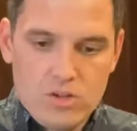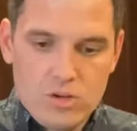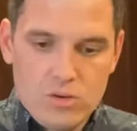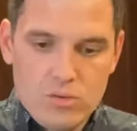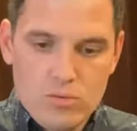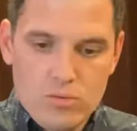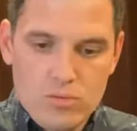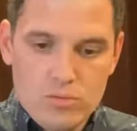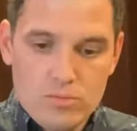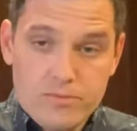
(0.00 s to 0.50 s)

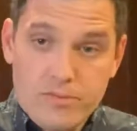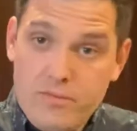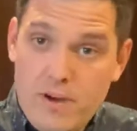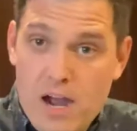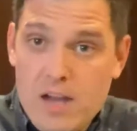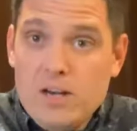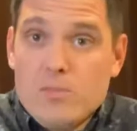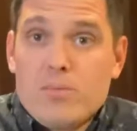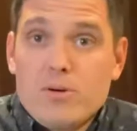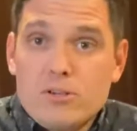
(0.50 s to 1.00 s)
you
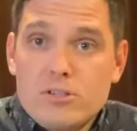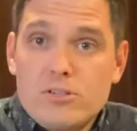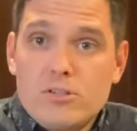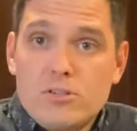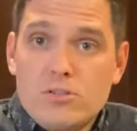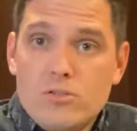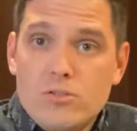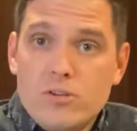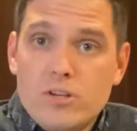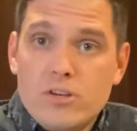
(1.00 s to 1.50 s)
find a
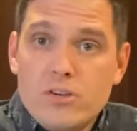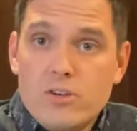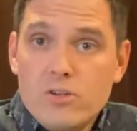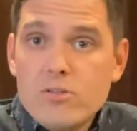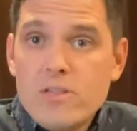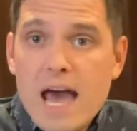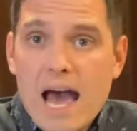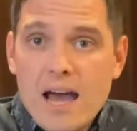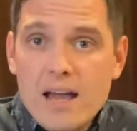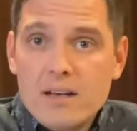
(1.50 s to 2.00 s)
person who can
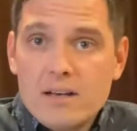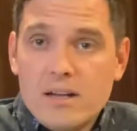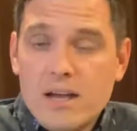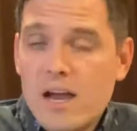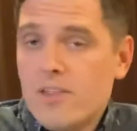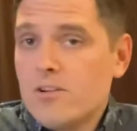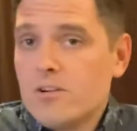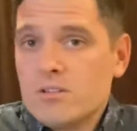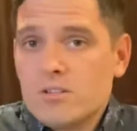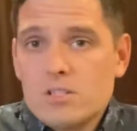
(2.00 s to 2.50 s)
do that.
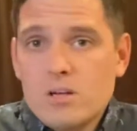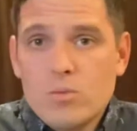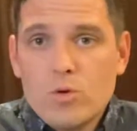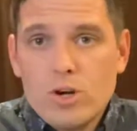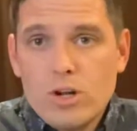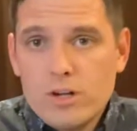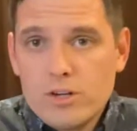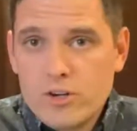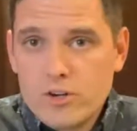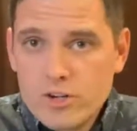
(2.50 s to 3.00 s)
Either it's
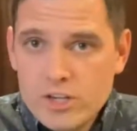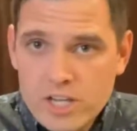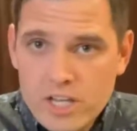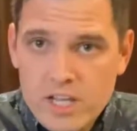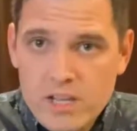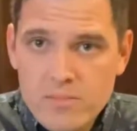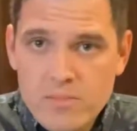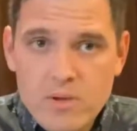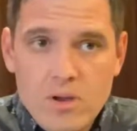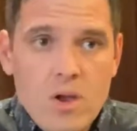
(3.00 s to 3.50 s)
someone on your
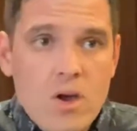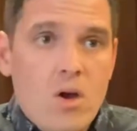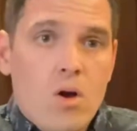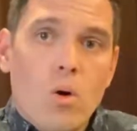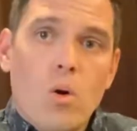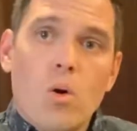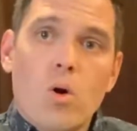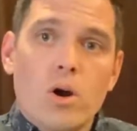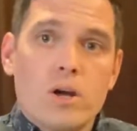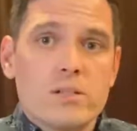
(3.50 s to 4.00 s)
team,
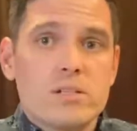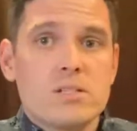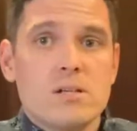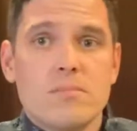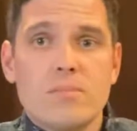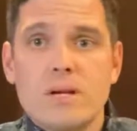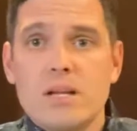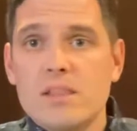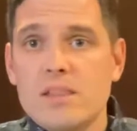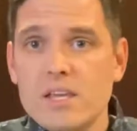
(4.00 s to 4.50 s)
or it's
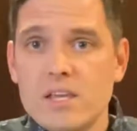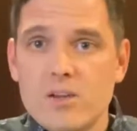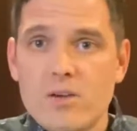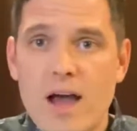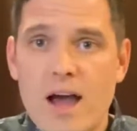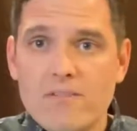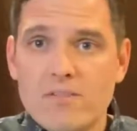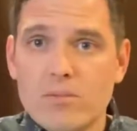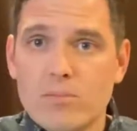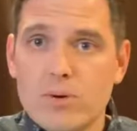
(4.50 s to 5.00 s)
somebody that you
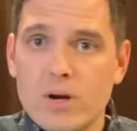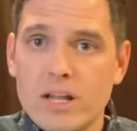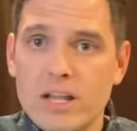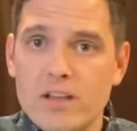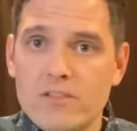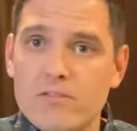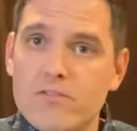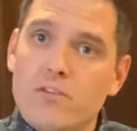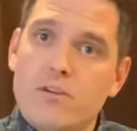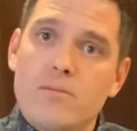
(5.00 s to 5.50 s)
have to bring
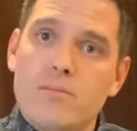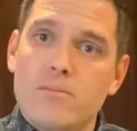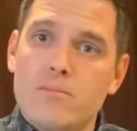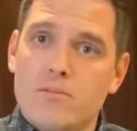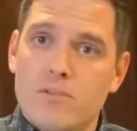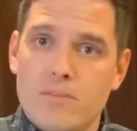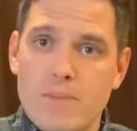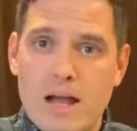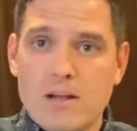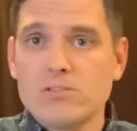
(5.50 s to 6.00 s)
in from
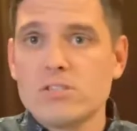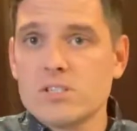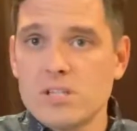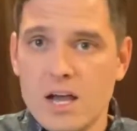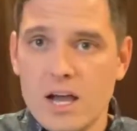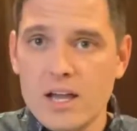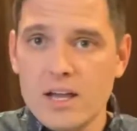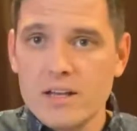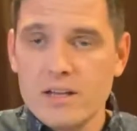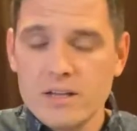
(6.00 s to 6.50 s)
from
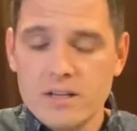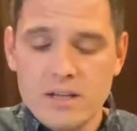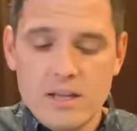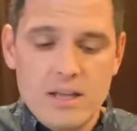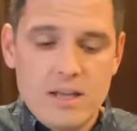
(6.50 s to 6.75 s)
outside.